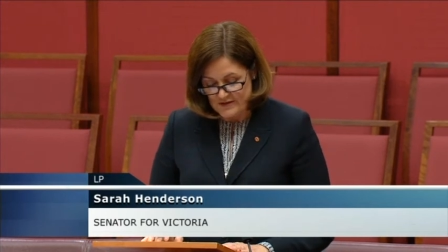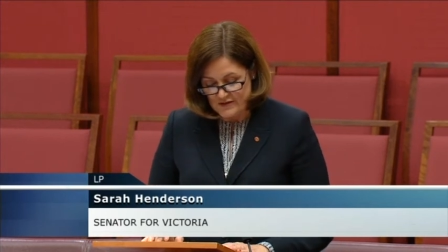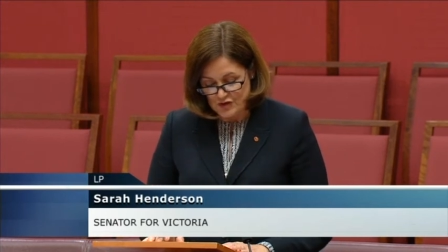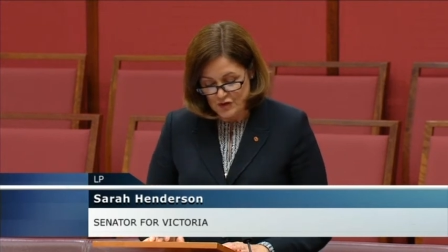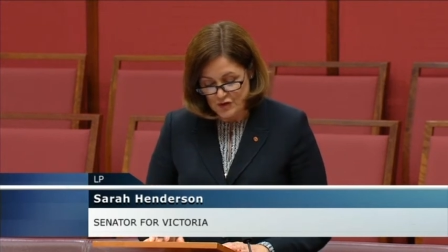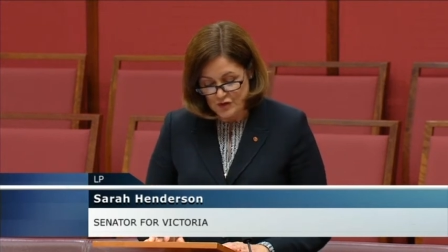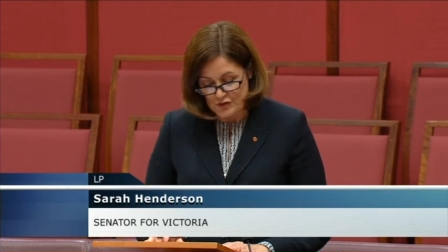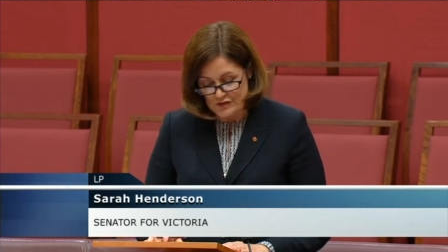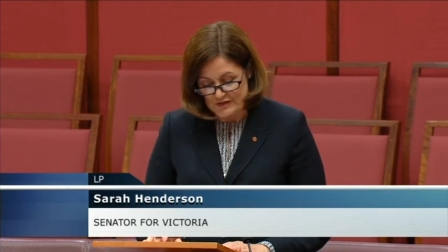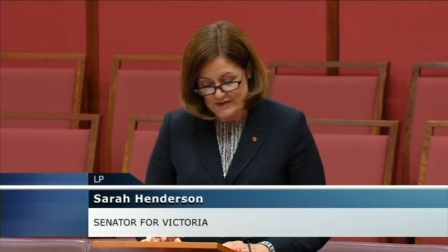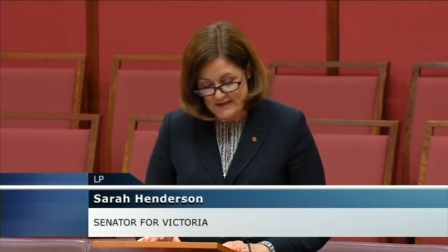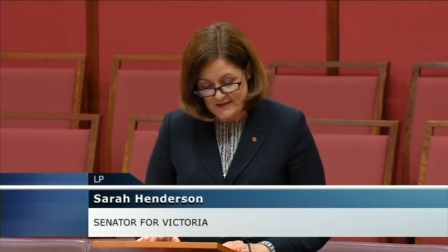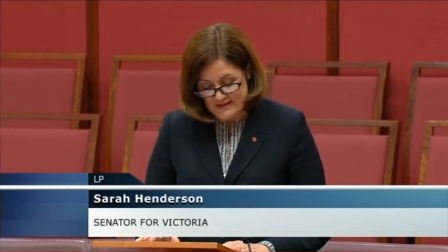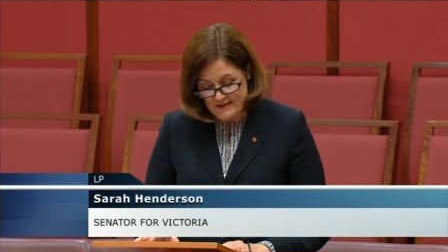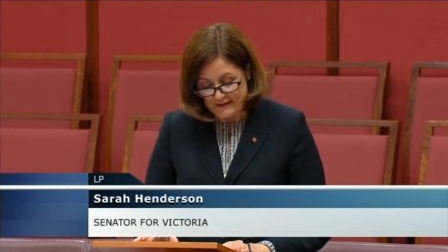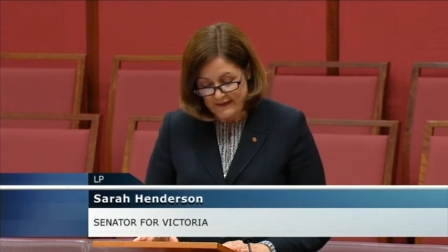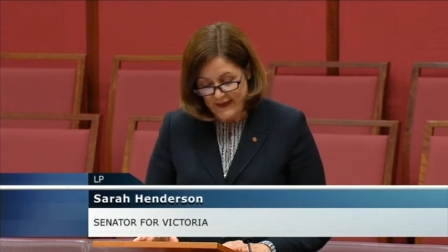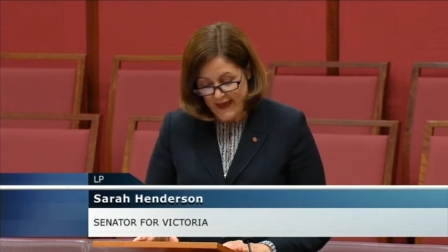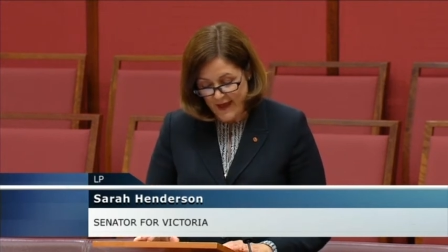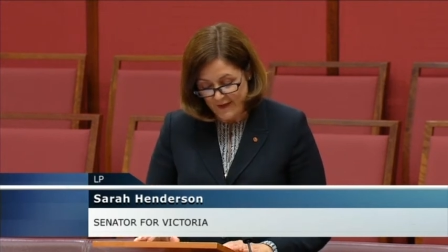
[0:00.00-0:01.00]
to
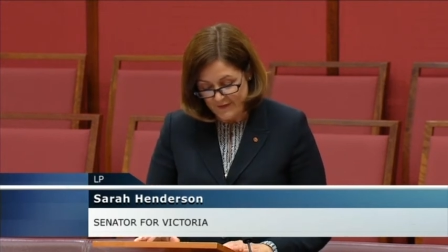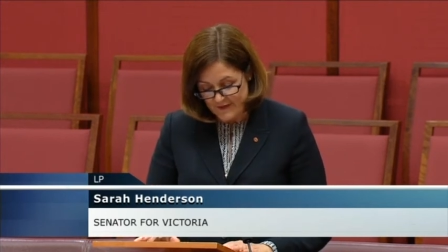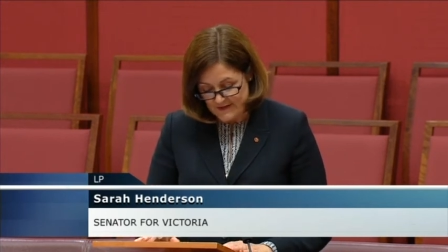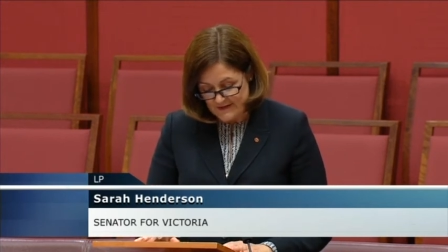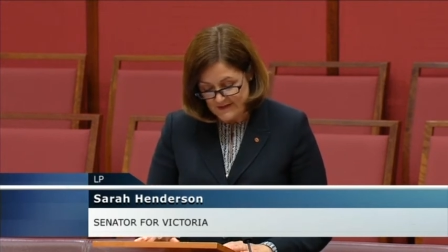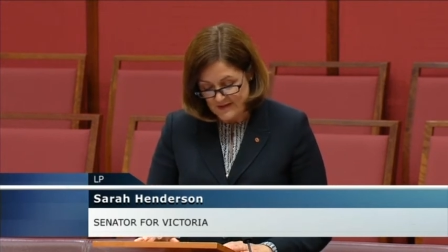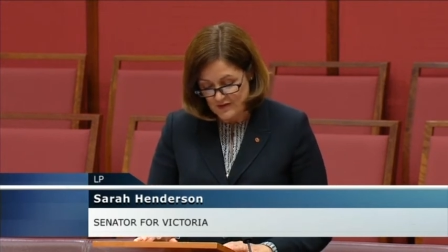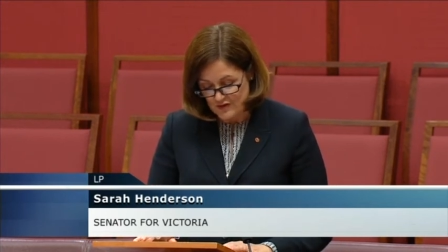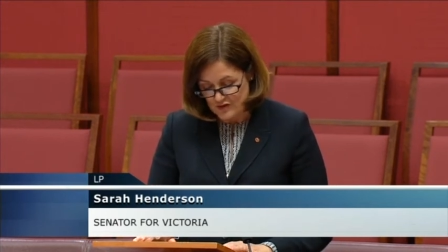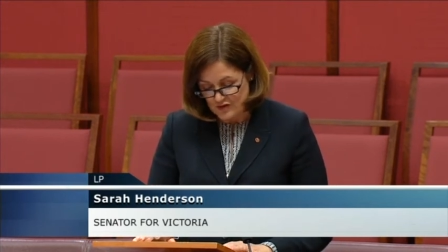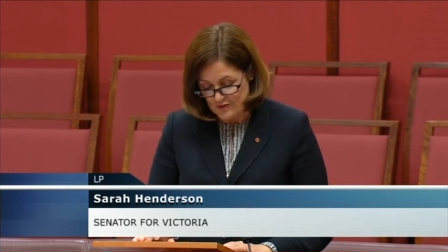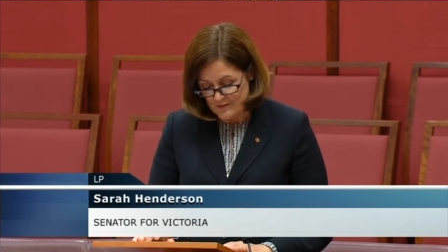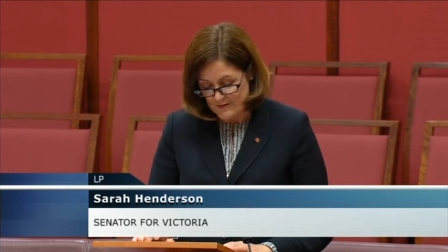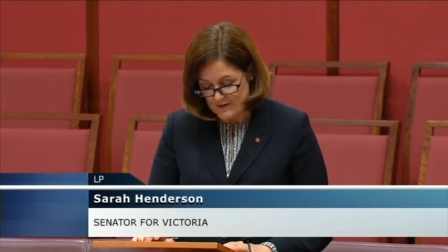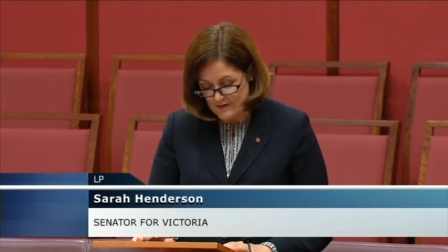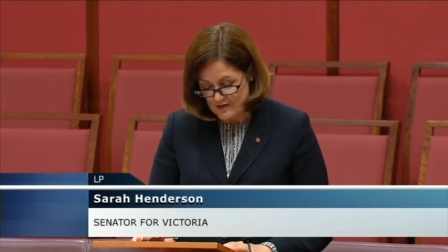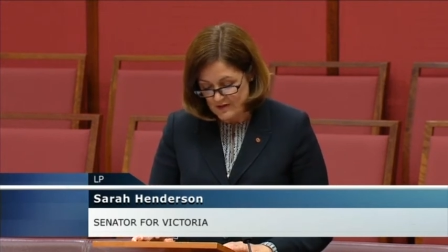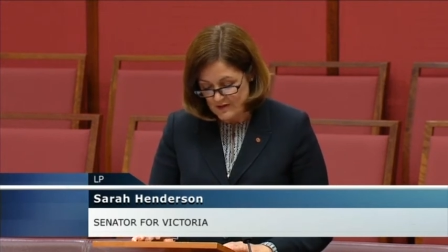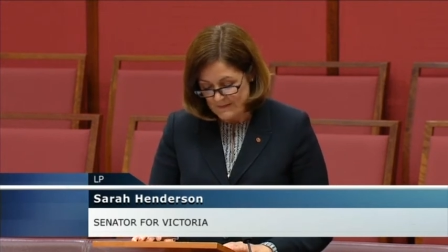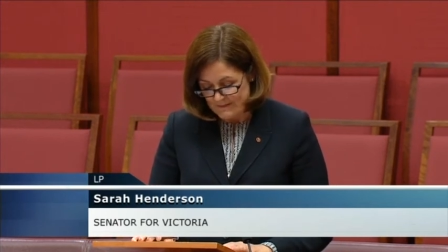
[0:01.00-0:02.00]
disallow this
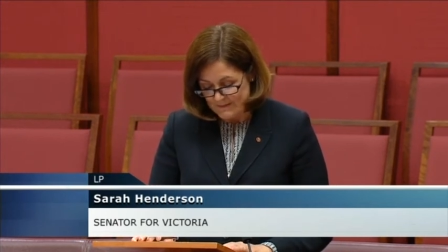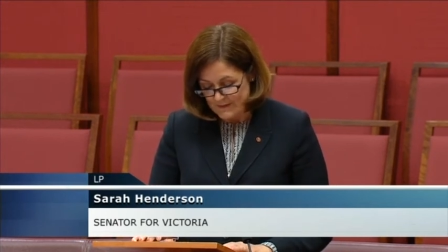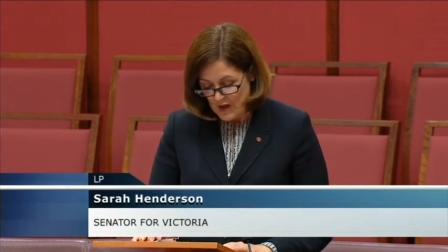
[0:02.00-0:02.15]
instrument,